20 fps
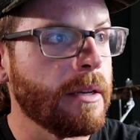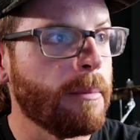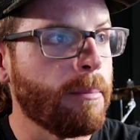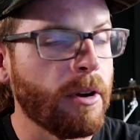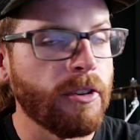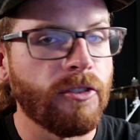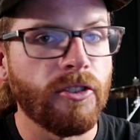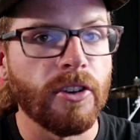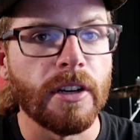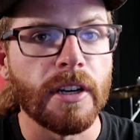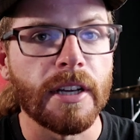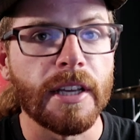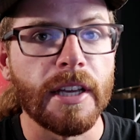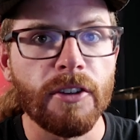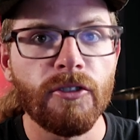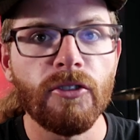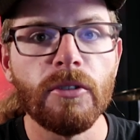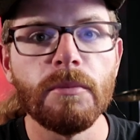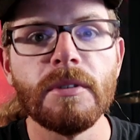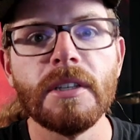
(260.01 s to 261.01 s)
a bunch of
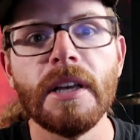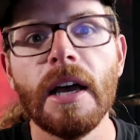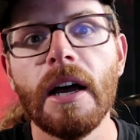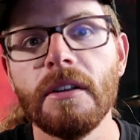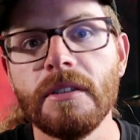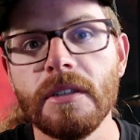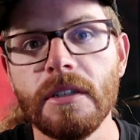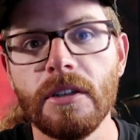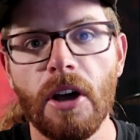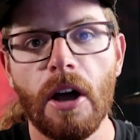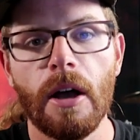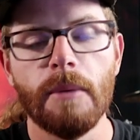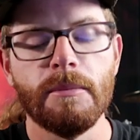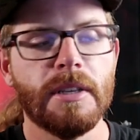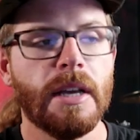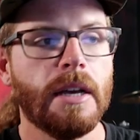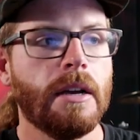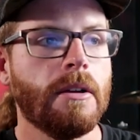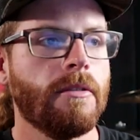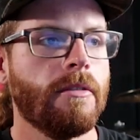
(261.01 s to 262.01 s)
kick drum sounds and tom
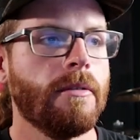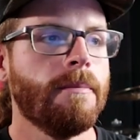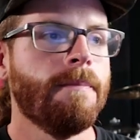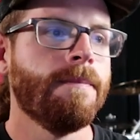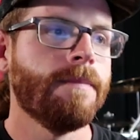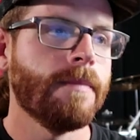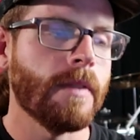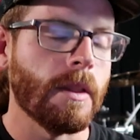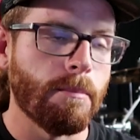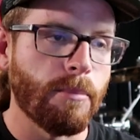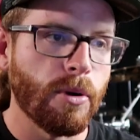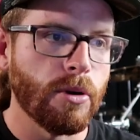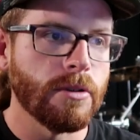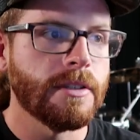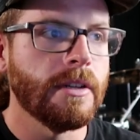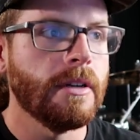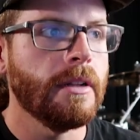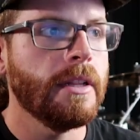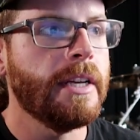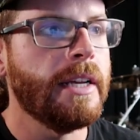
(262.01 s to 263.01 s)
sounds. And
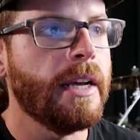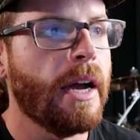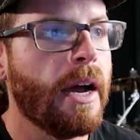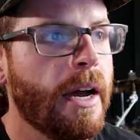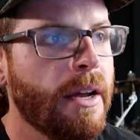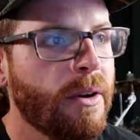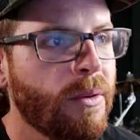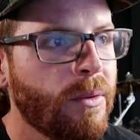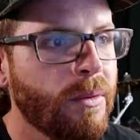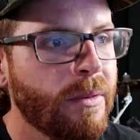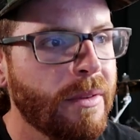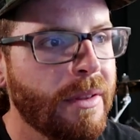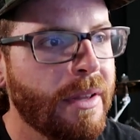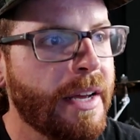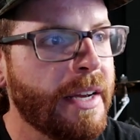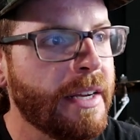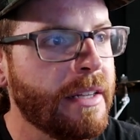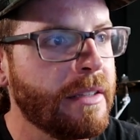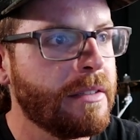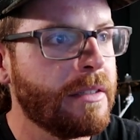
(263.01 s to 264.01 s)
personally, I don't
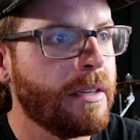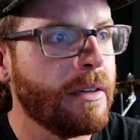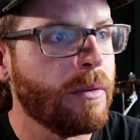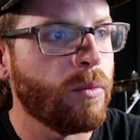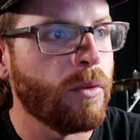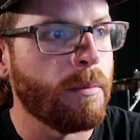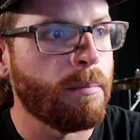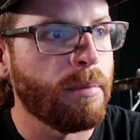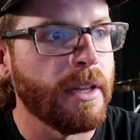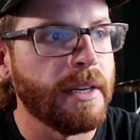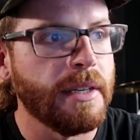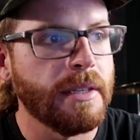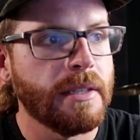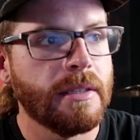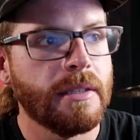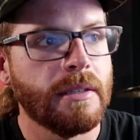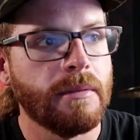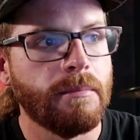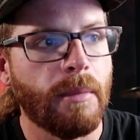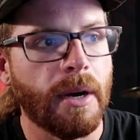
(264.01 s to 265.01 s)
like to
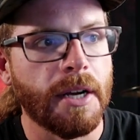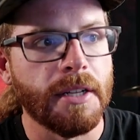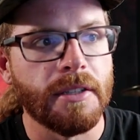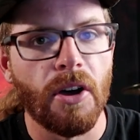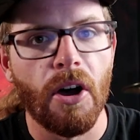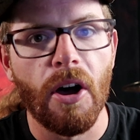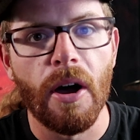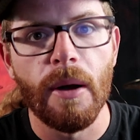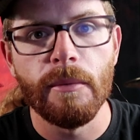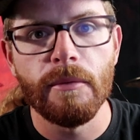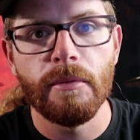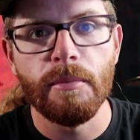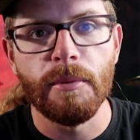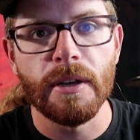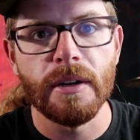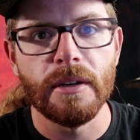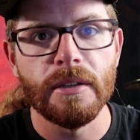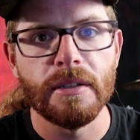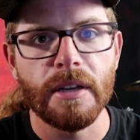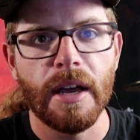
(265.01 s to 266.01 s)
replace my toms
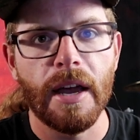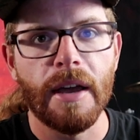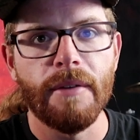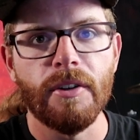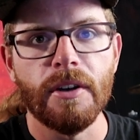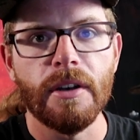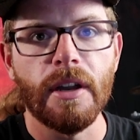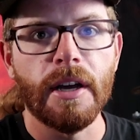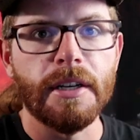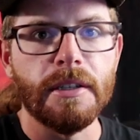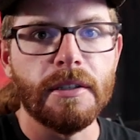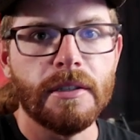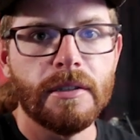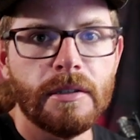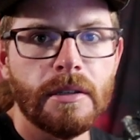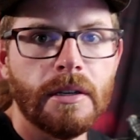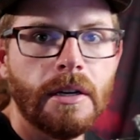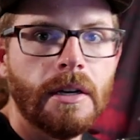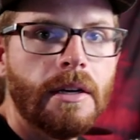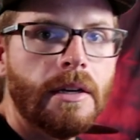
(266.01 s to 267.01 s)
because I have a
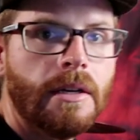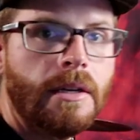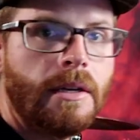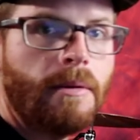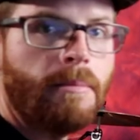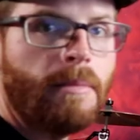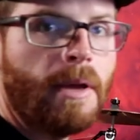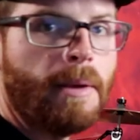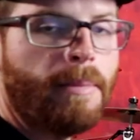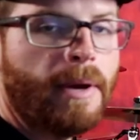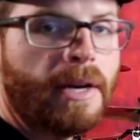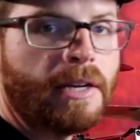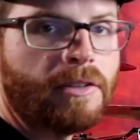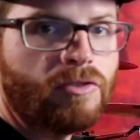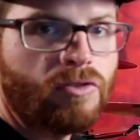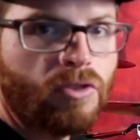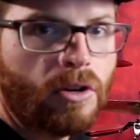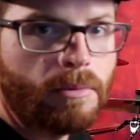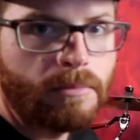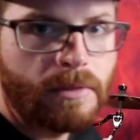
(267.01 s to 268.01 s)
nice
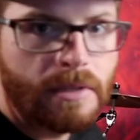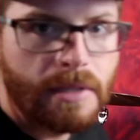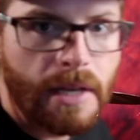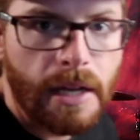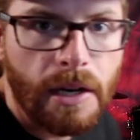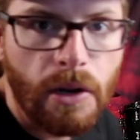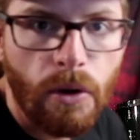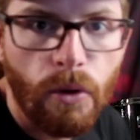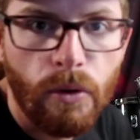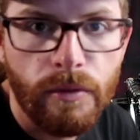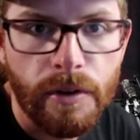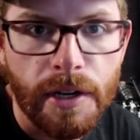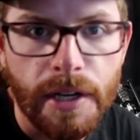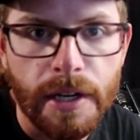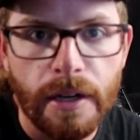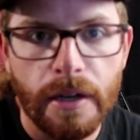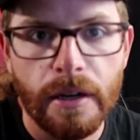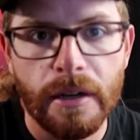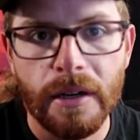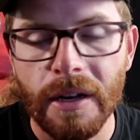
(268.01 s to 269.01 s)
Mapex drum set over
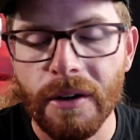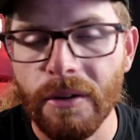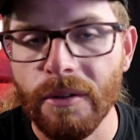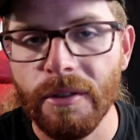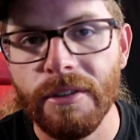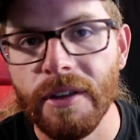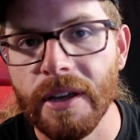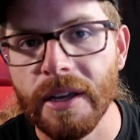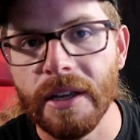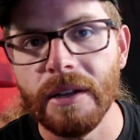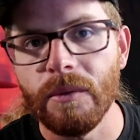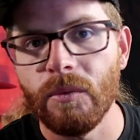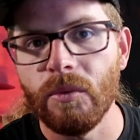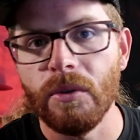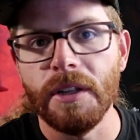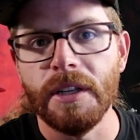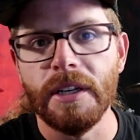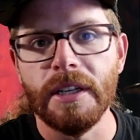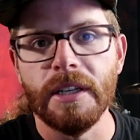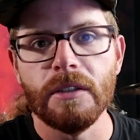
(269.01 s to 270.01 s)
here and I don't think it
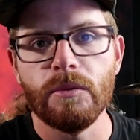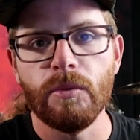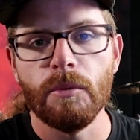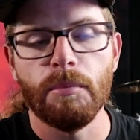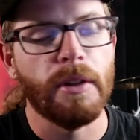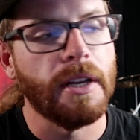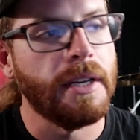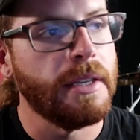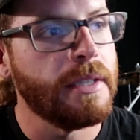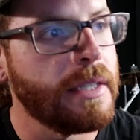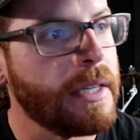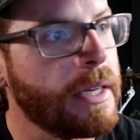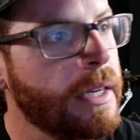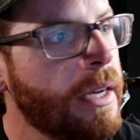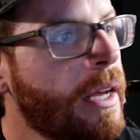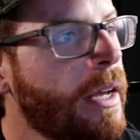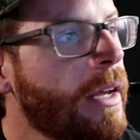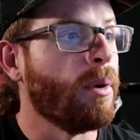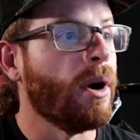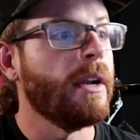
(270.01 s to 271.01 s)
really needs
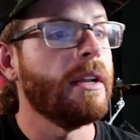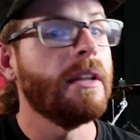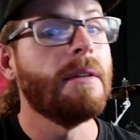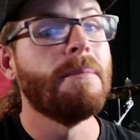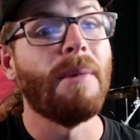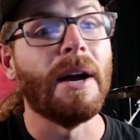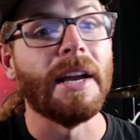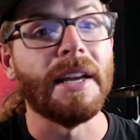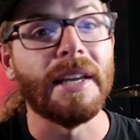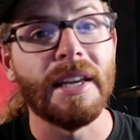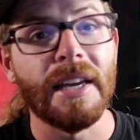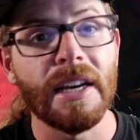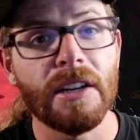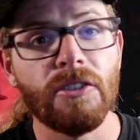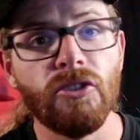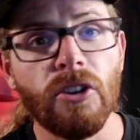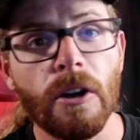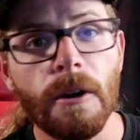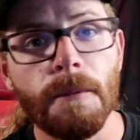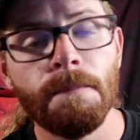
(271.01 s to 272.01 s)
replacing. But my kick
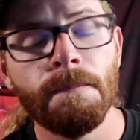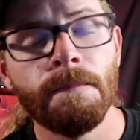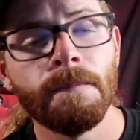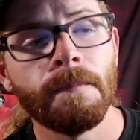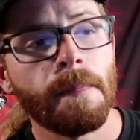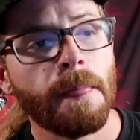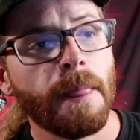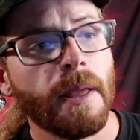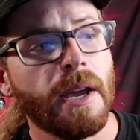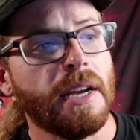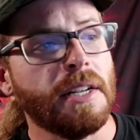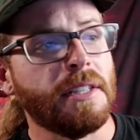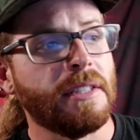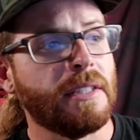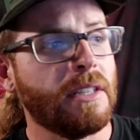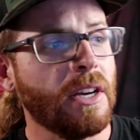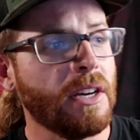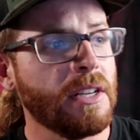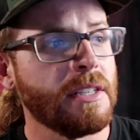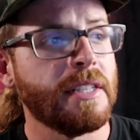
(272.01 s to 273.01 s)
drum,
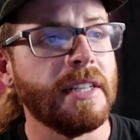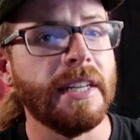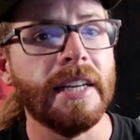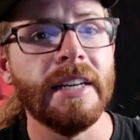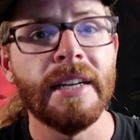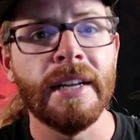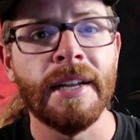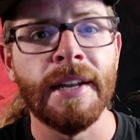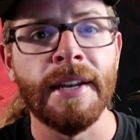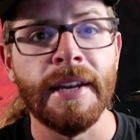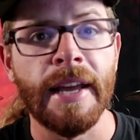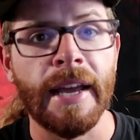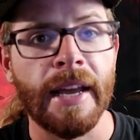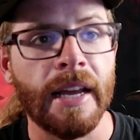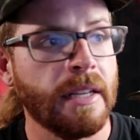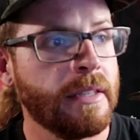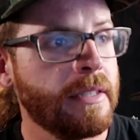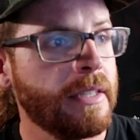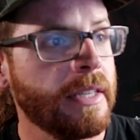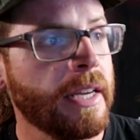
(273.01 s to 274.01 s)
it does need
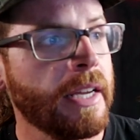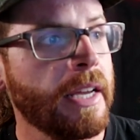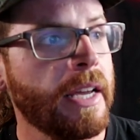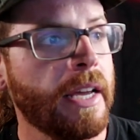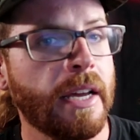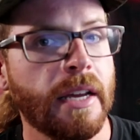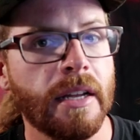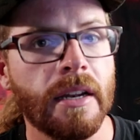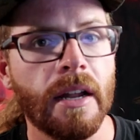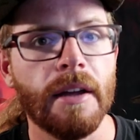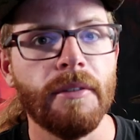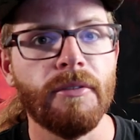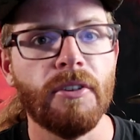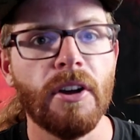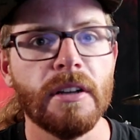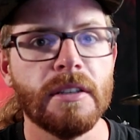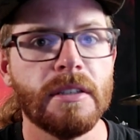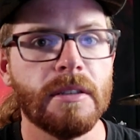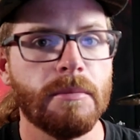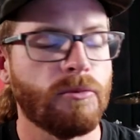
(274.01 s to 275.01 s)
enhancing, and I've
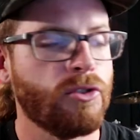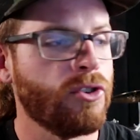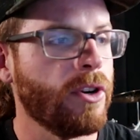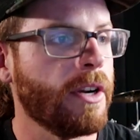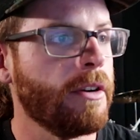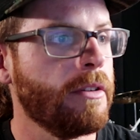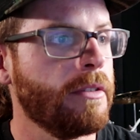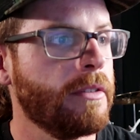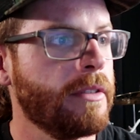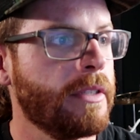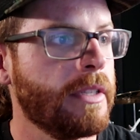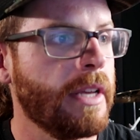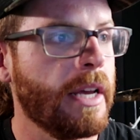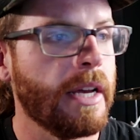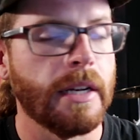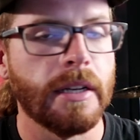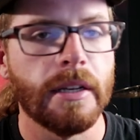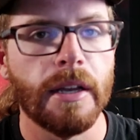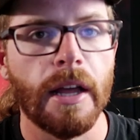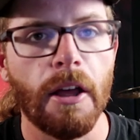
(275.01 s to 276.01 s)
got some triggers
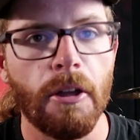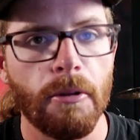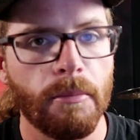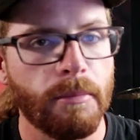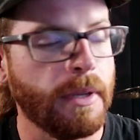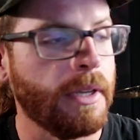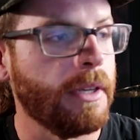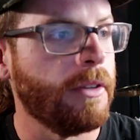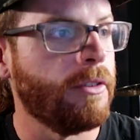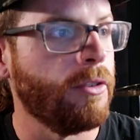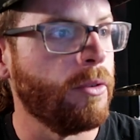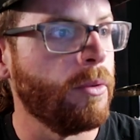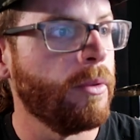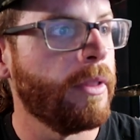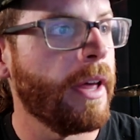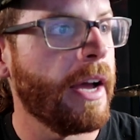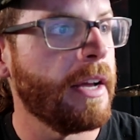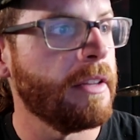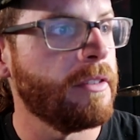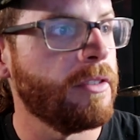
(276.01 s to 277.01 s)
that help me do
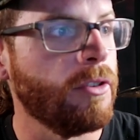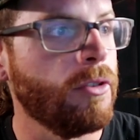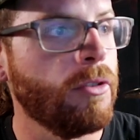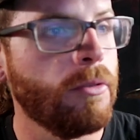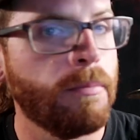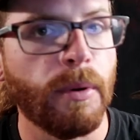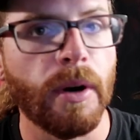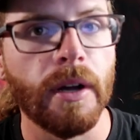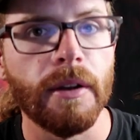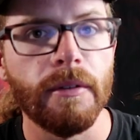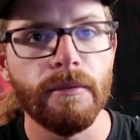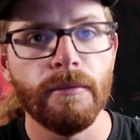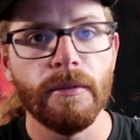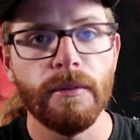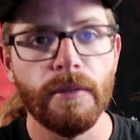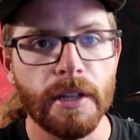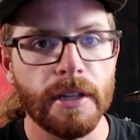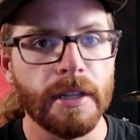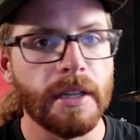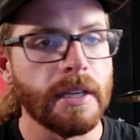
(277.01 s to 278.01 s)
that too. But
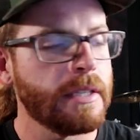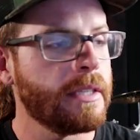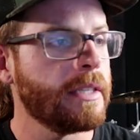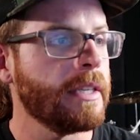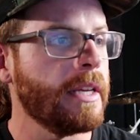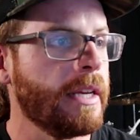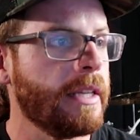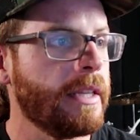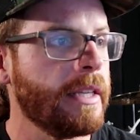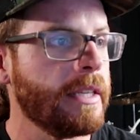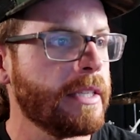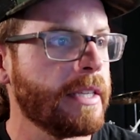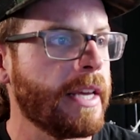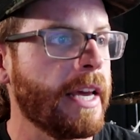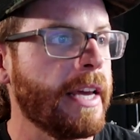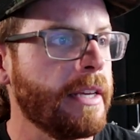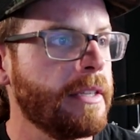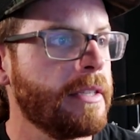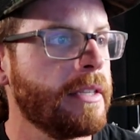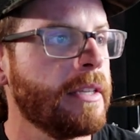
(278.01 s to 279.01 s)
in this
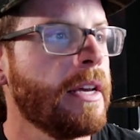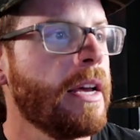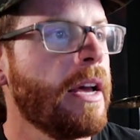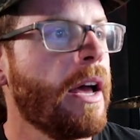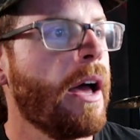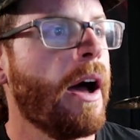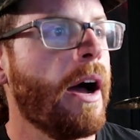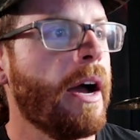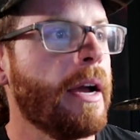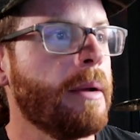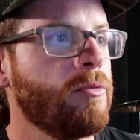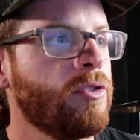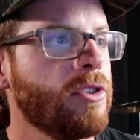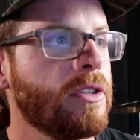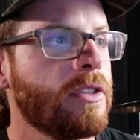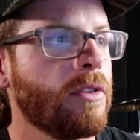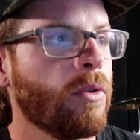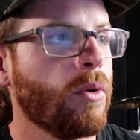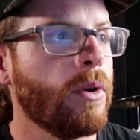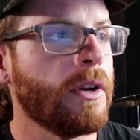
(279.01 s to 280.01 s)
case, I'm
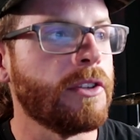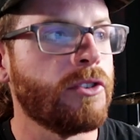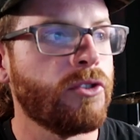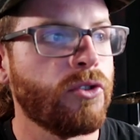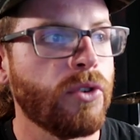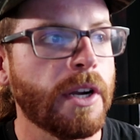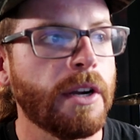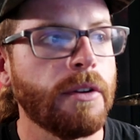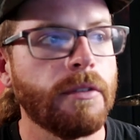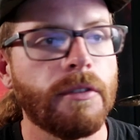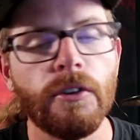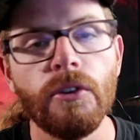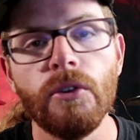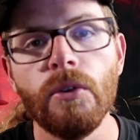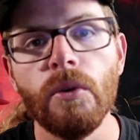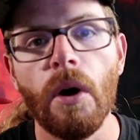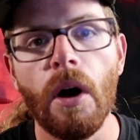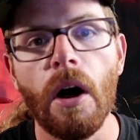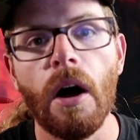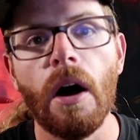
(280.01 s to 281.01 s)
just throwing Trigger
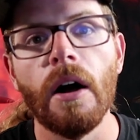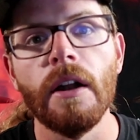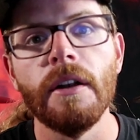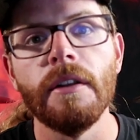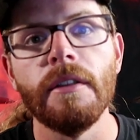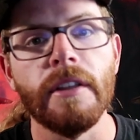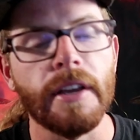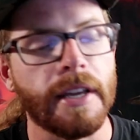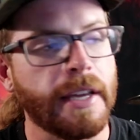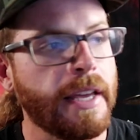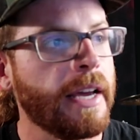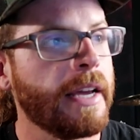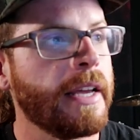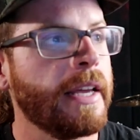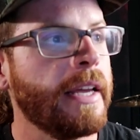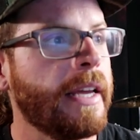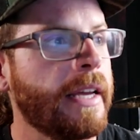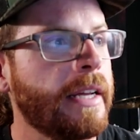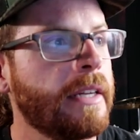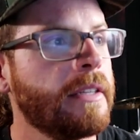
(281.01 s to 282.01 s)
2 on the
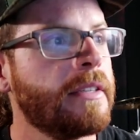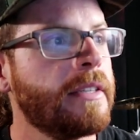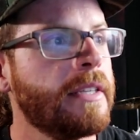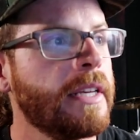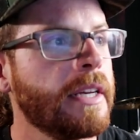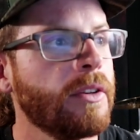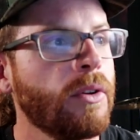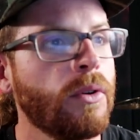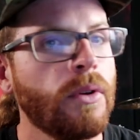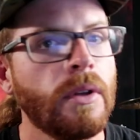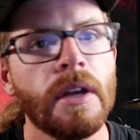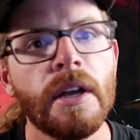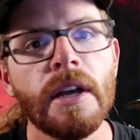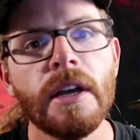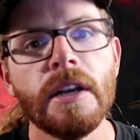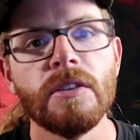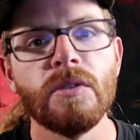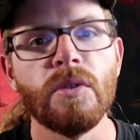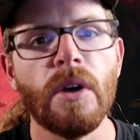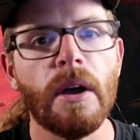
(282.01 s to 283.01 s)
kick in signal.
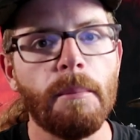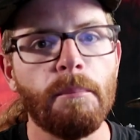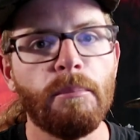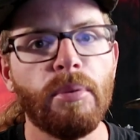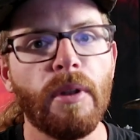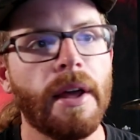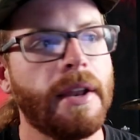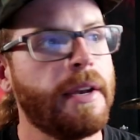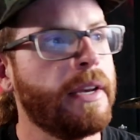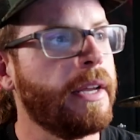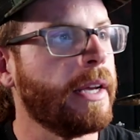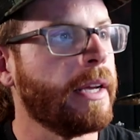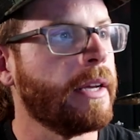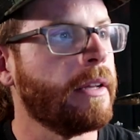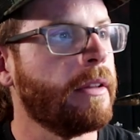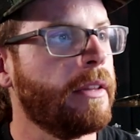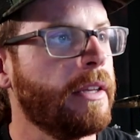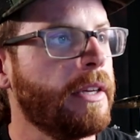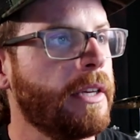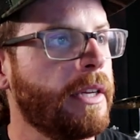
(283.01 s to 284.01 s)
So I'm
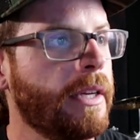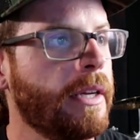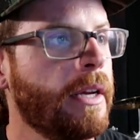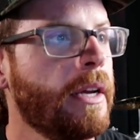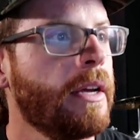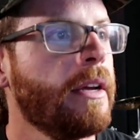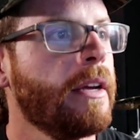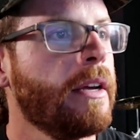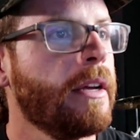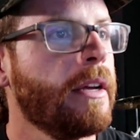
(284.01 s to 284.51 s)
blending the